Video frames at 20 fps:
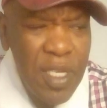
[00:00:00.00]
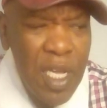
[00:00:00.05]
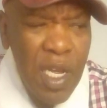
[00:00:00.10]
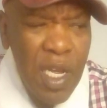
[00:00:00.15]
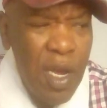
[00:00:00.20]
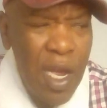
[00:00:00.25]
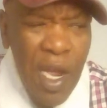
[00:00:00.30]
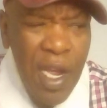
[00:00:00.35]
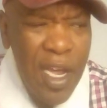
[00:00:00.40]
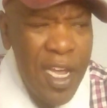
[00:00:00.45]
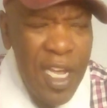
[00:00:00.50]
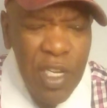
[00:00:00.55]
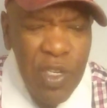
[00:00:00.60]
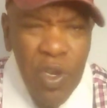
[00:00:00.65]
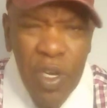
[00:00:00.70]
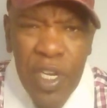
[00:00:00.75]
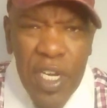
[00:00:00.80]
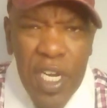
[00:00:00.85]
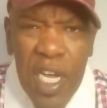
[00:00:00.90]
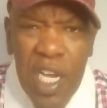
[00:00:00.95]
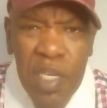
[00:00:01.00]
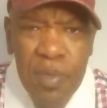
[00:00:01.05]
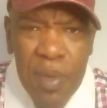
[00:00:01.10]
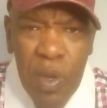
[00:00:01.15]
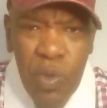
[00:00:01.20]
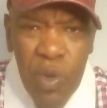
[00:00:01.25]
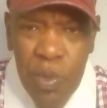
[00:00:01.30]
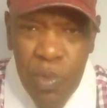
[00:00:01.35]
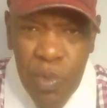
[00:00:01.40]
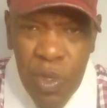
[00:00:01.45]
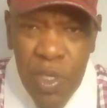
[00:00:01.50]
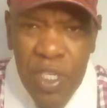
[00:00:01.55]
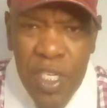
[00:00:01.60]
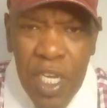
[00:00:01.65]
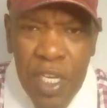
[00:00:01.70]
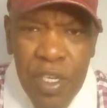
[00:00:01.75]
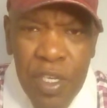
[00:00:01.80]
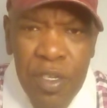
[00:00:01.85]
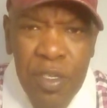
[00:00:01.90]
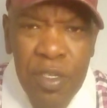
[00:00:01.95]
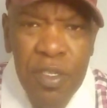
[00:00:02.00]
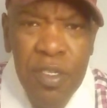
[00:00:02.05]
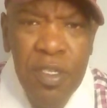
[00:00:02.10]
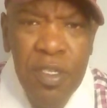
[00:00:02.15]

I can't talk in the house about what I'm going to tell you."